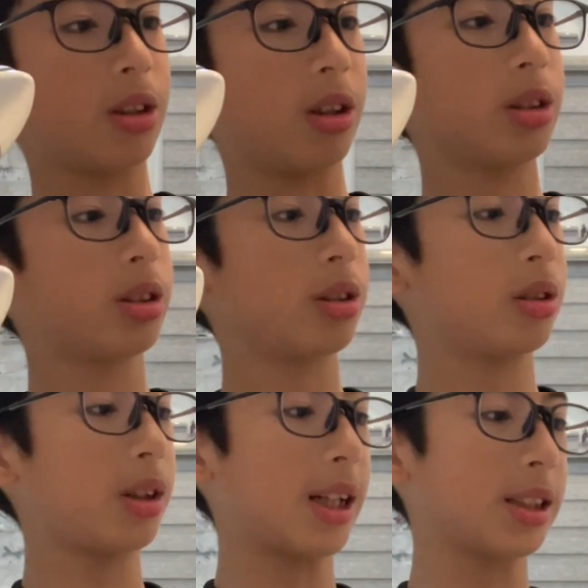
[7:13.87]

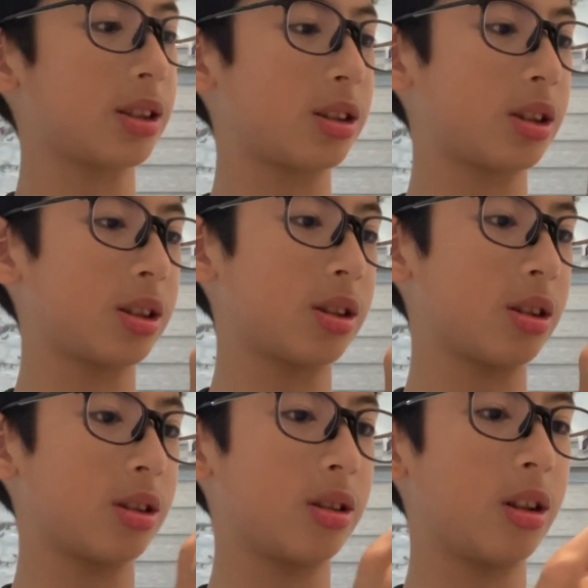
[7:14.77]
also has
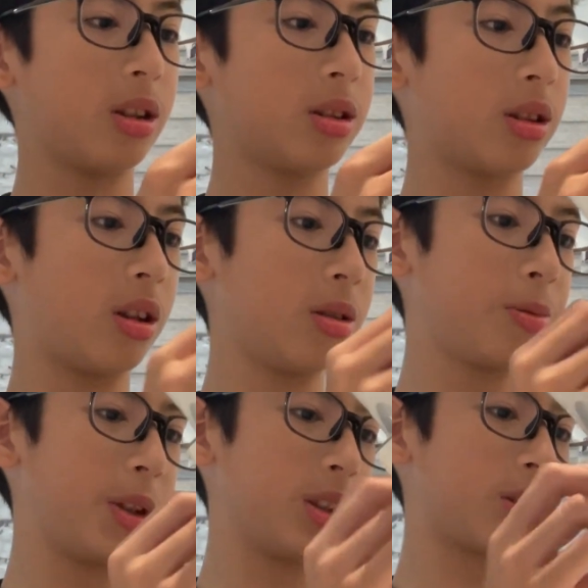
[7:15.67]
all
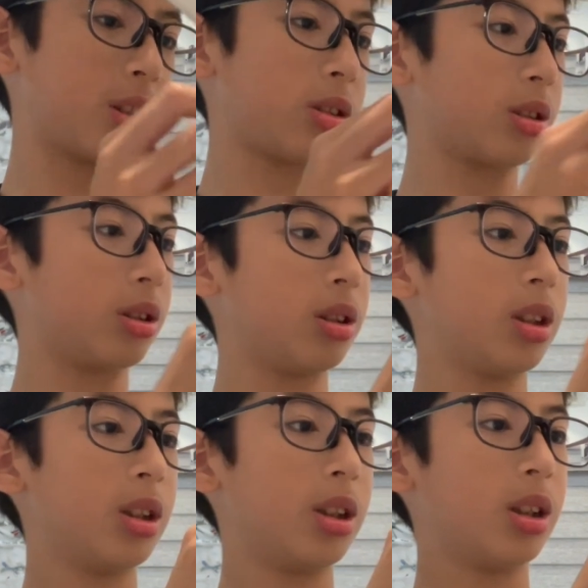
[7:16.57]
wheels also
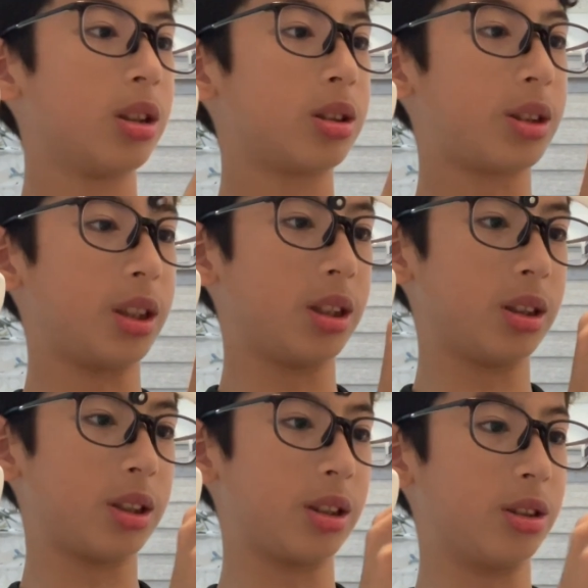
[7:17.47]

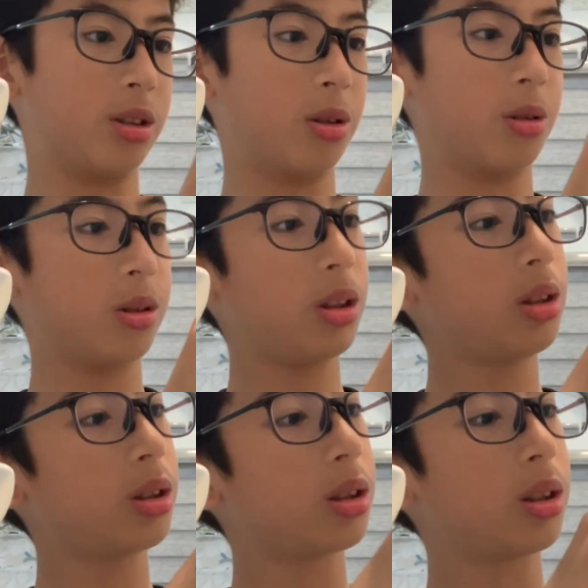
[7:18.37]
tilt and roll,
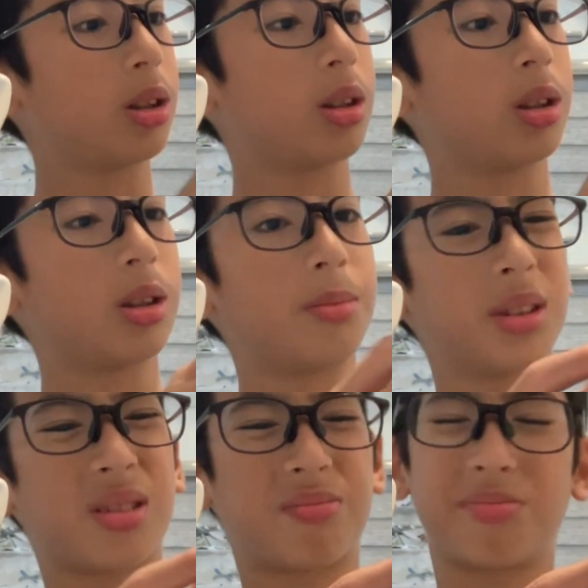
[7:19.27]

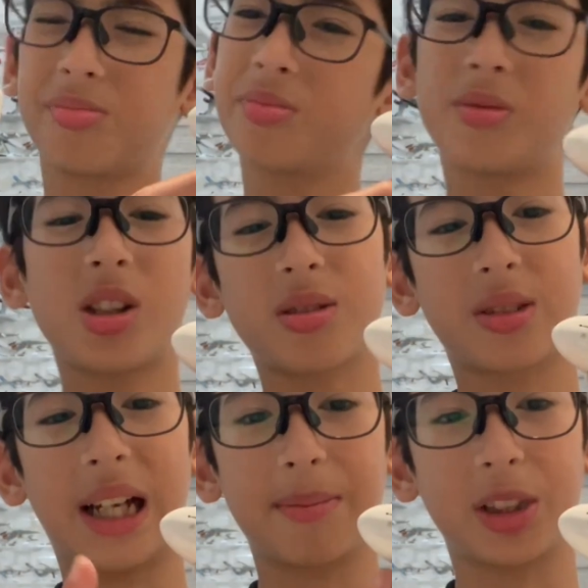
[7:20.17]
but not
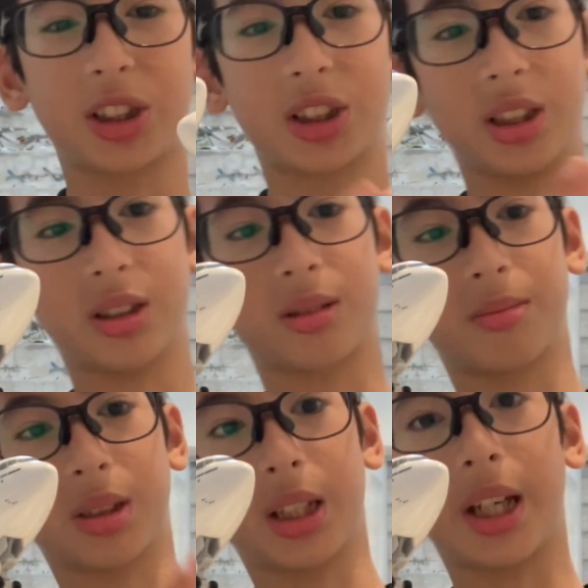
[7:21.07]
that much tilt.
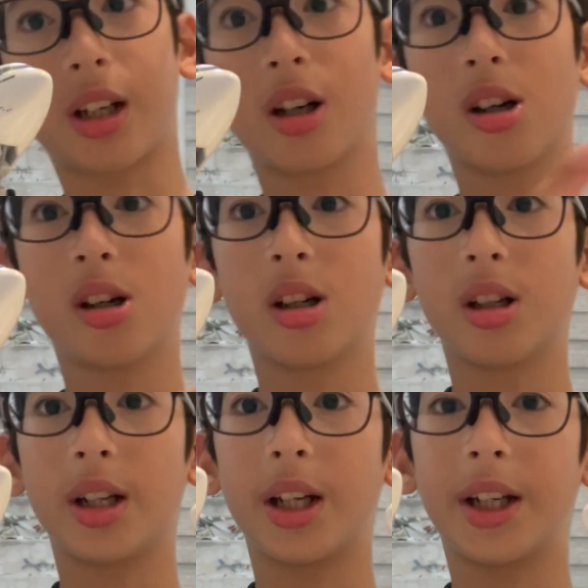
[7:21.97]
But like,
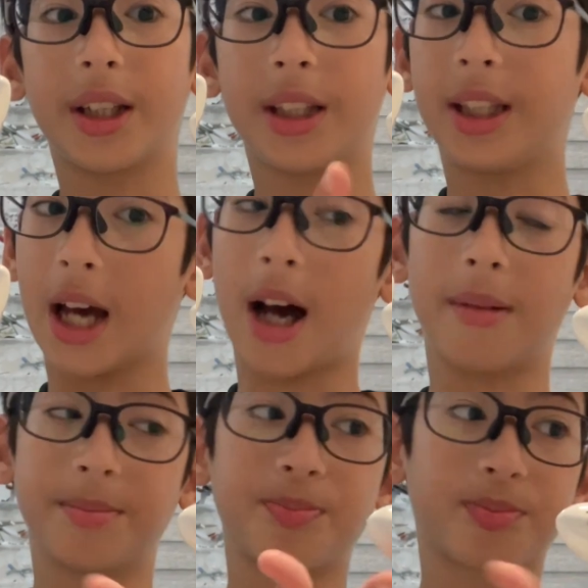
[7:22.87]
and yeah,
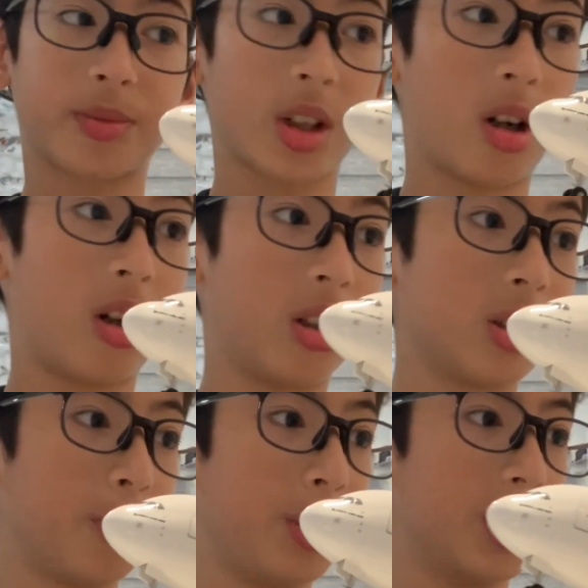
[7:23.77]
all
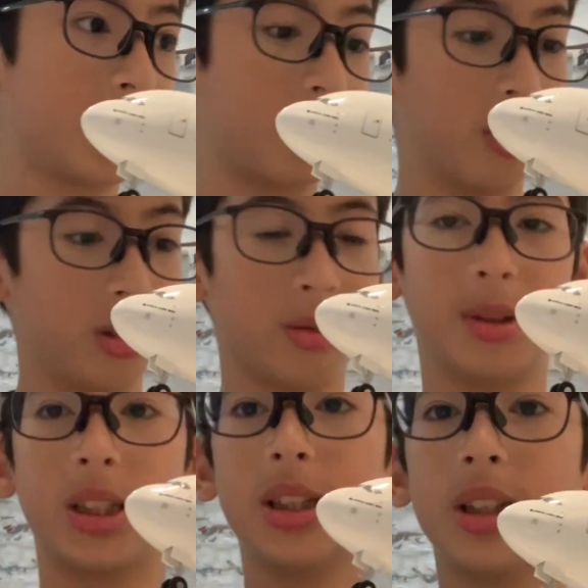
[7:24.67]
the wheels roll,
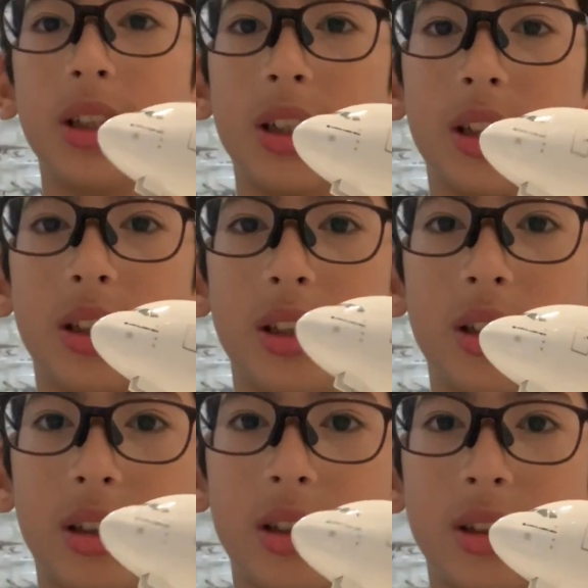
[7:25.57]
but
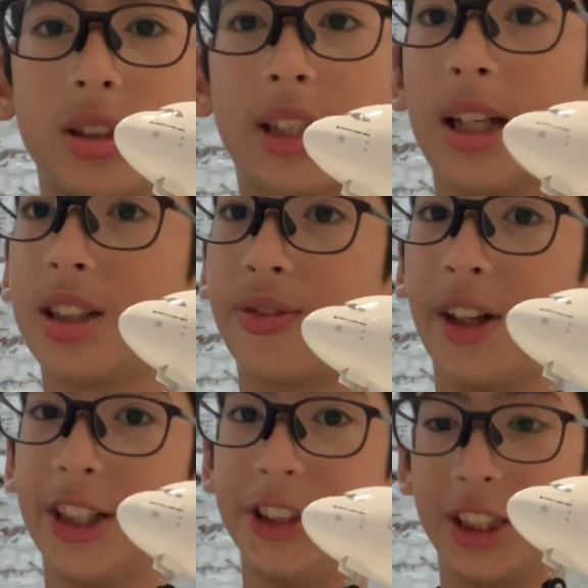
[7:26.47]
the stand is
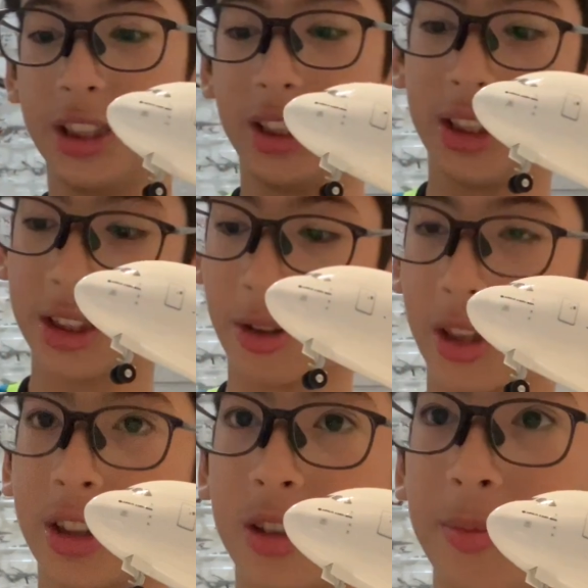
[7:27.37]
very jiggly, so I
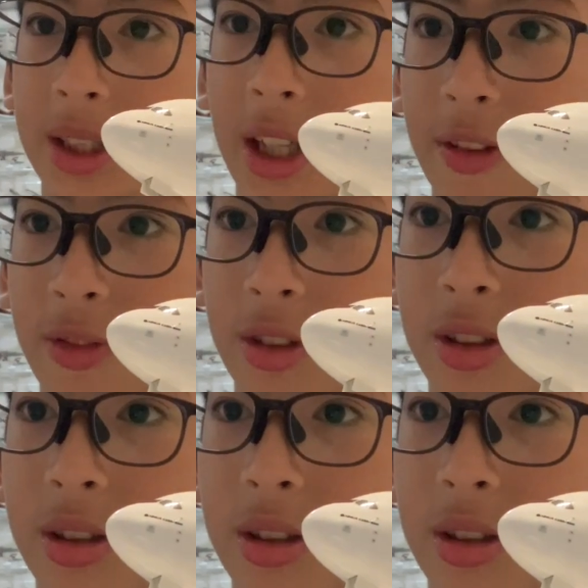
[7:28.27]
should be careful